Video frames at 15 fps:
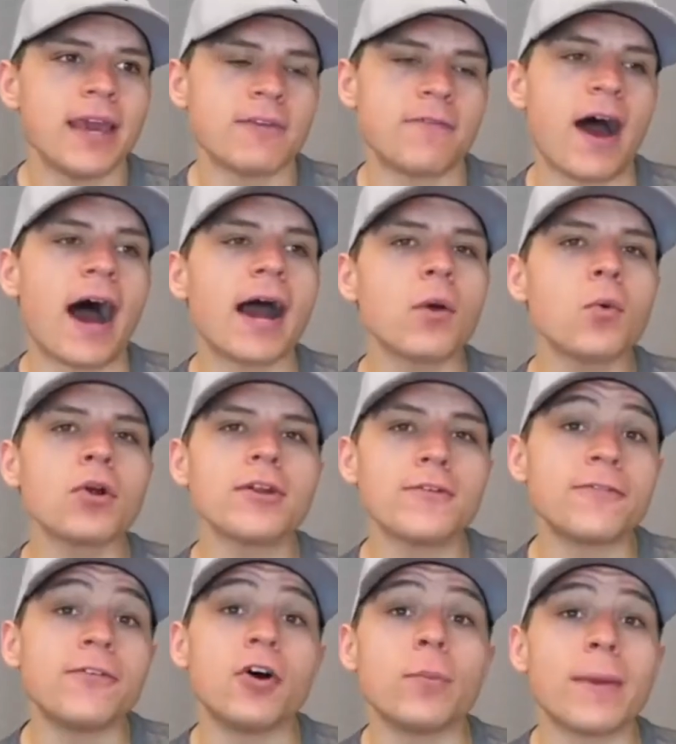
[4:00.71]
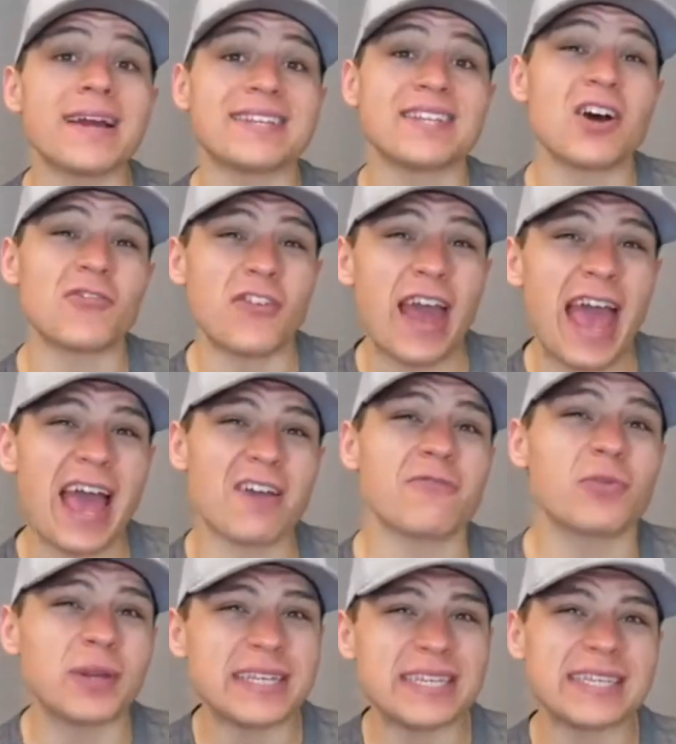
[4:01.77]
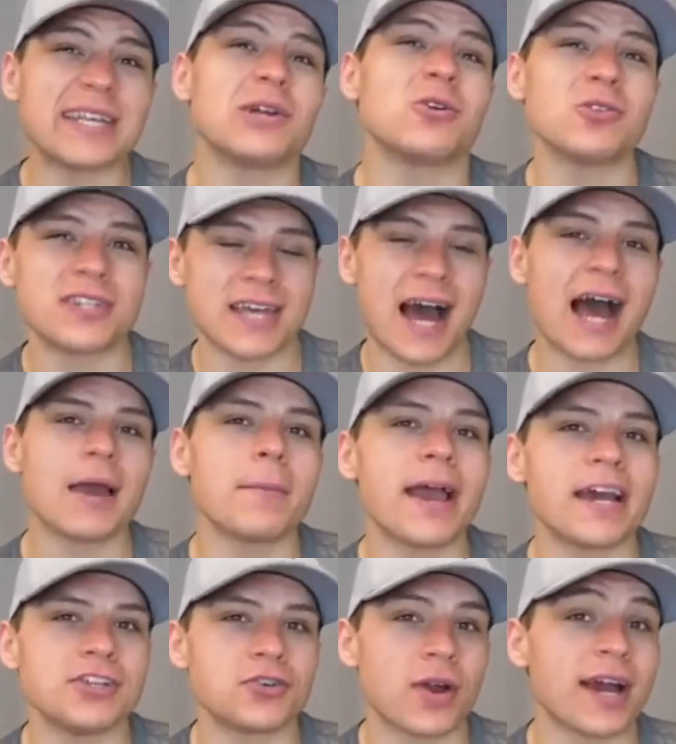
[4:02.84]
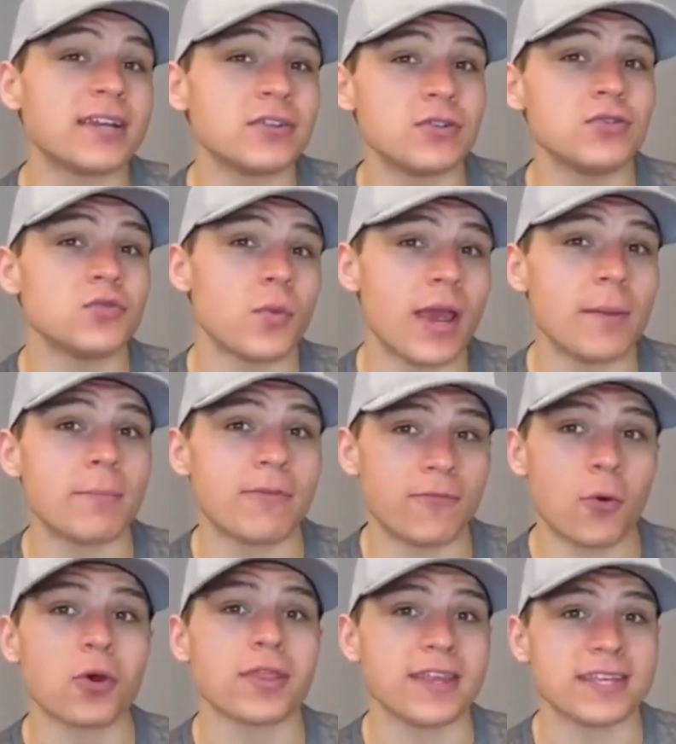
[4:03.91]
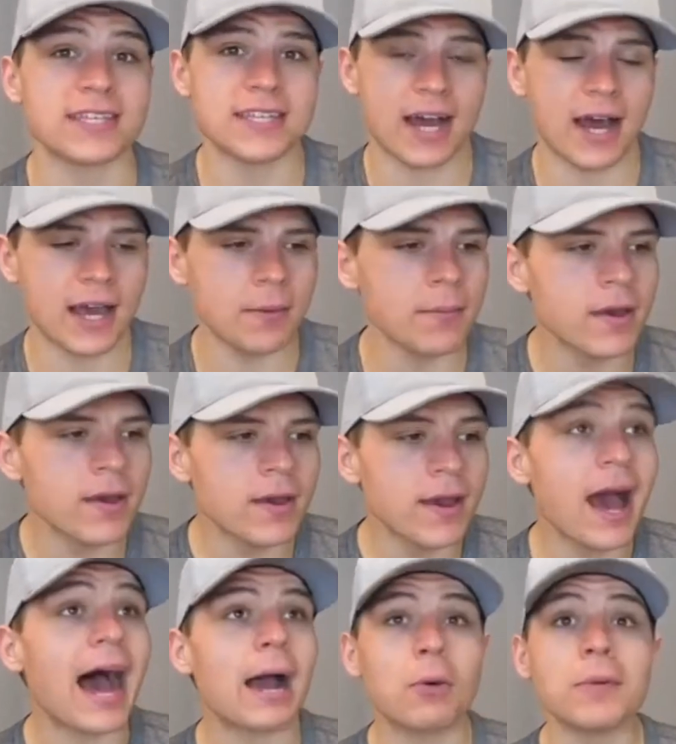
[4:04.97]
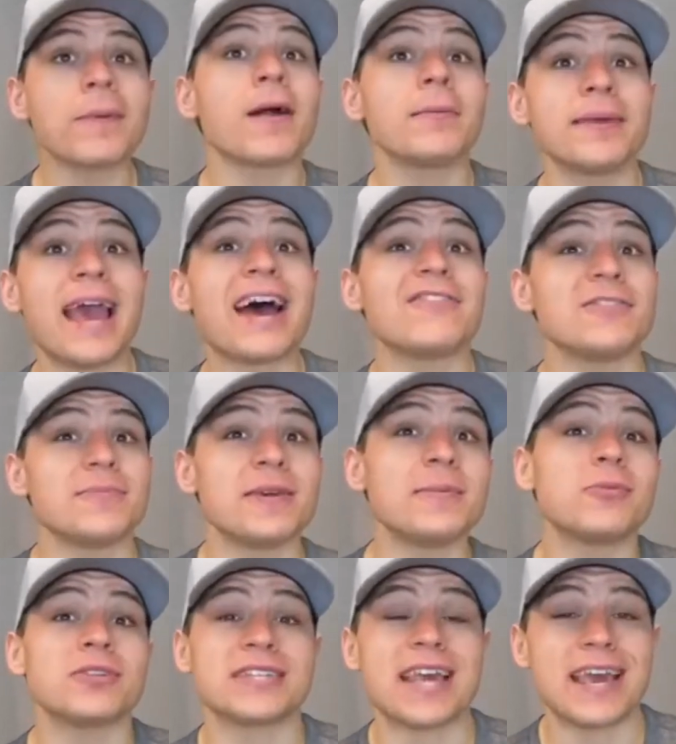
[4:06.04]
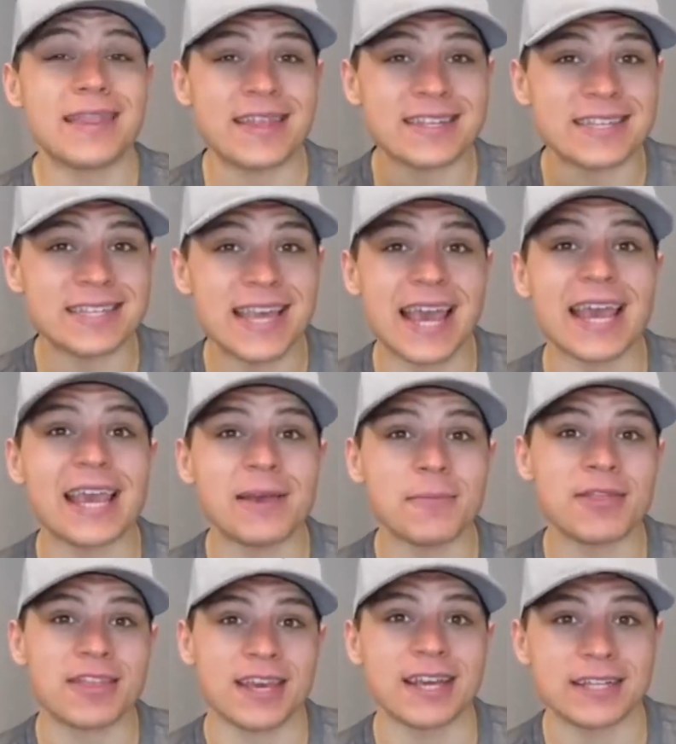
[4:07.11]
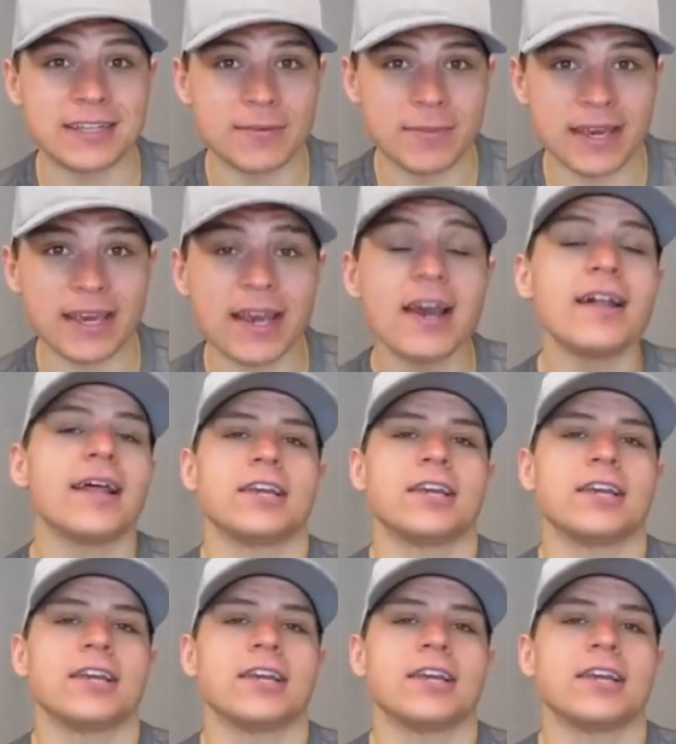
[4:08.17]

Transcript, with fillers: if I were to film myself every single time I had tried to lose weight before this time, I would probably be having people say the same thing to me.